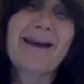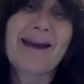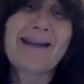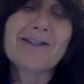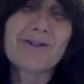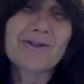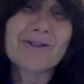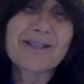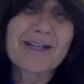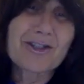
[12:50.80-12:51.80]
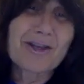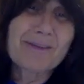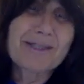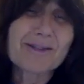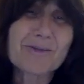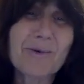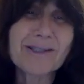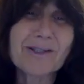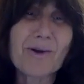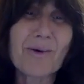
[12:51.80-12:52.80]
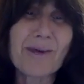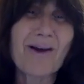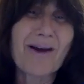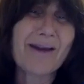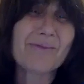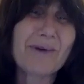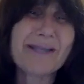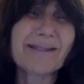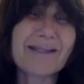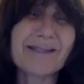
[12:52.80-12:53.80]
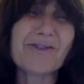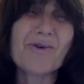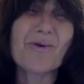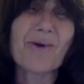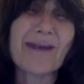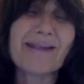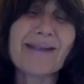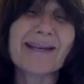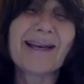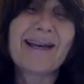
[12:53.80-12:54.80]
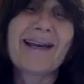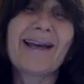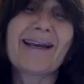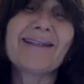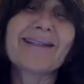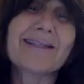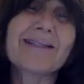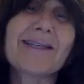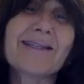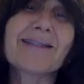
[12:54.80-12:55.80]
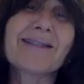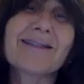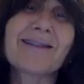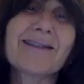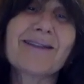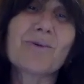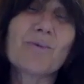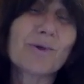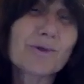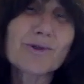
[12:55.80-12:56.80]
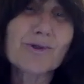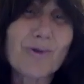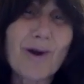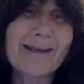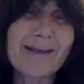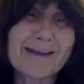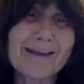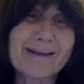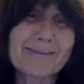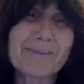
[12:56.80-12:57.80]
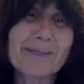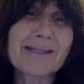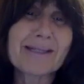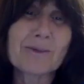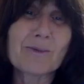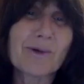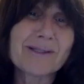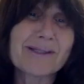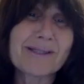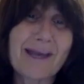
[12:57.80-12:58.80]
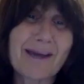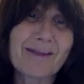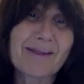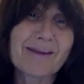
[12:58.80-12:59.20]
And he turns to Hashem. He says, what's going on? What is this noise? And he says, it's the world crying because it wants death.